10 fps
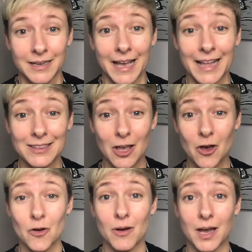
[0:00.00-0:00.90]

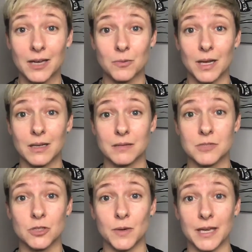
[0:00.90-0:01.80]
Hello and welcome
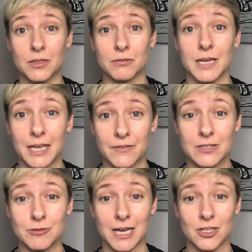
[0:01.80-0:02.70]
to week 3 of
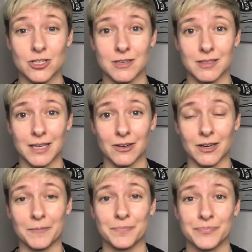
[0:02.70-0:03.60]
Introduction to
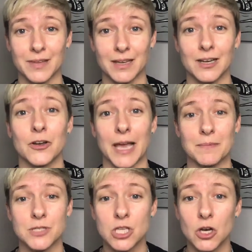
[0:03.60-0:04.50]
Theater. Okay,
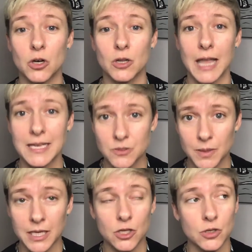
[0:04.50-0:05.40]
so last
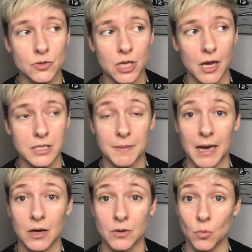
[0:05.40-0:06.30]
week you talked
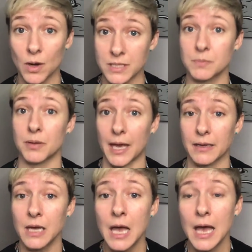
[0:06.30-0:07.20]
about what is a
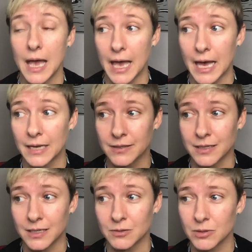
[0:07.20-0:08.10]
play, and
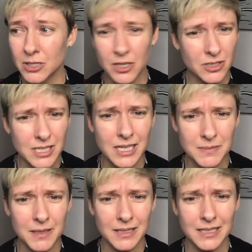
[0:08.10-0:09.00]
you talked
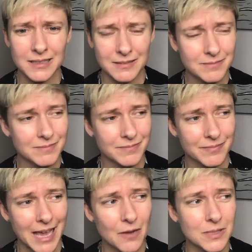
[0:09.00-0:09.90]
about like
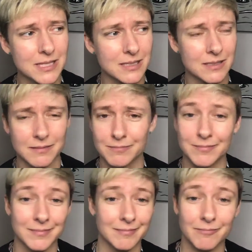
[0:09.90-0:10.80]
how it's a
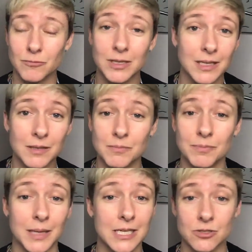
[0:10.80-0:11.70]
really
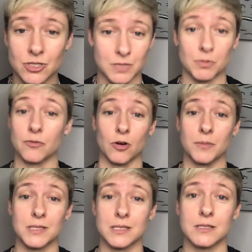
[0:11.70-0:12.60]
plays are just
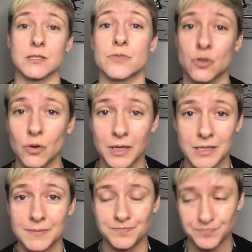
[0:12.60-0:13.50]
performances of stories.